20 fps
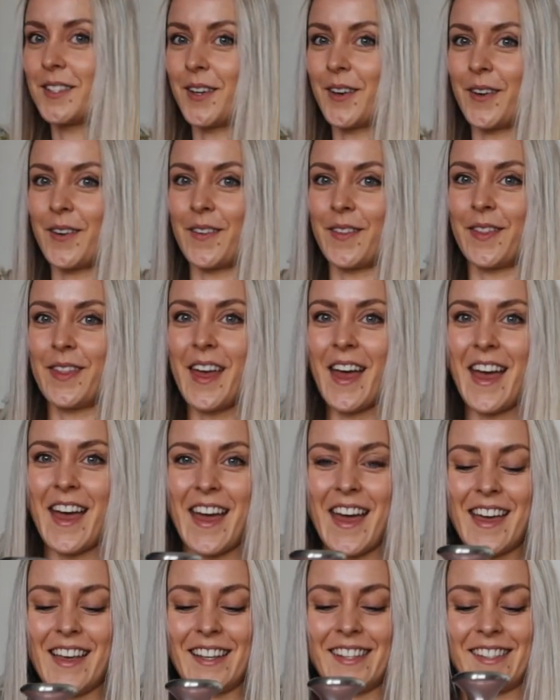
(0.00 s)
So
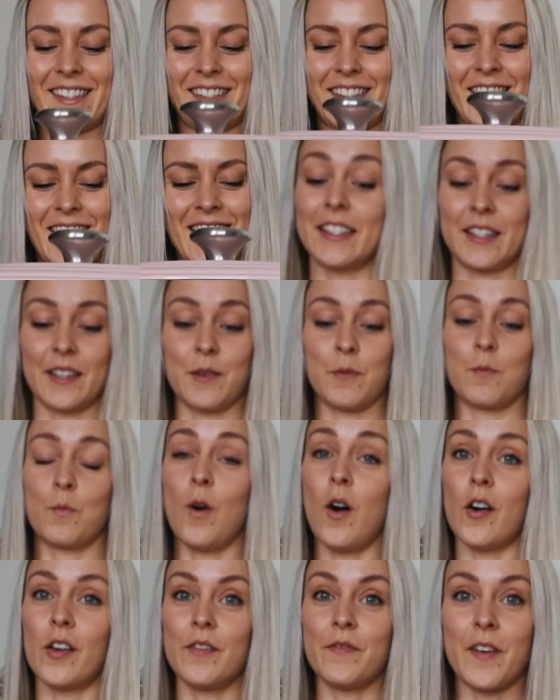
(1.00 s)
this is
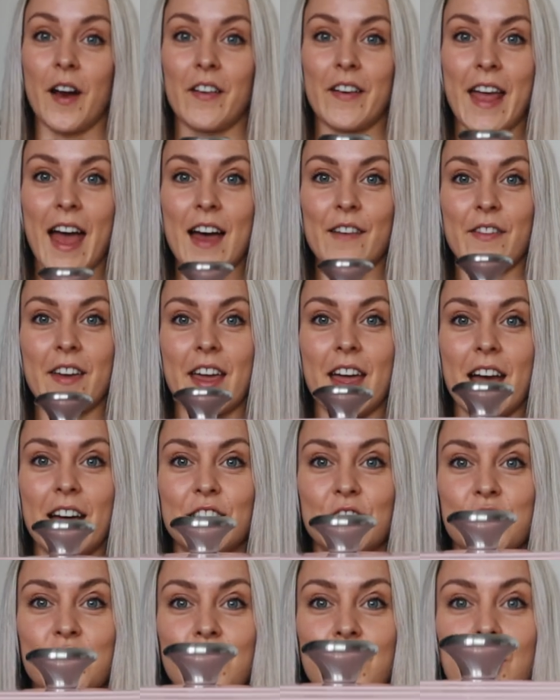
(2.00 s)
one, very heavy,
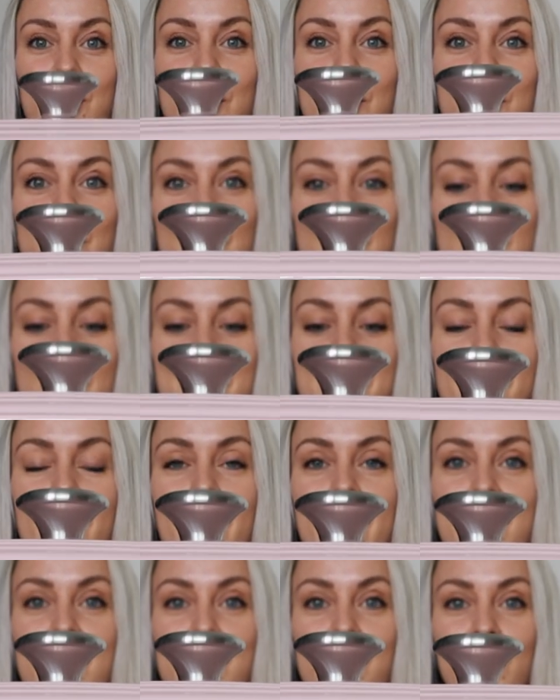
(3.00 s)
and two,
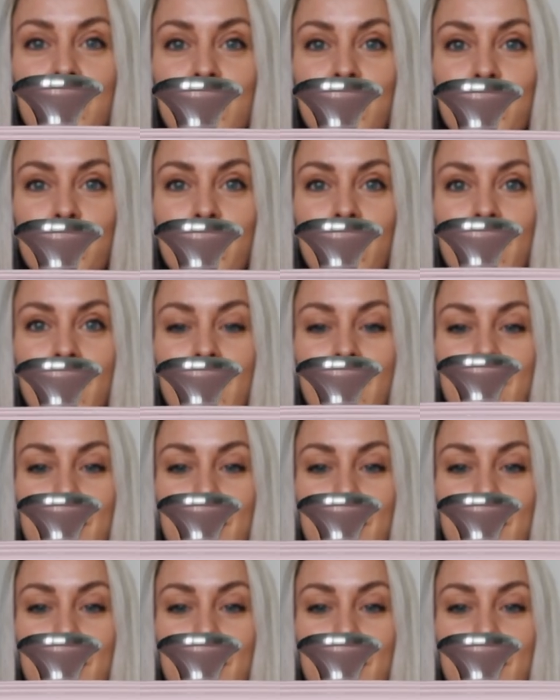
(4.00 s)
my new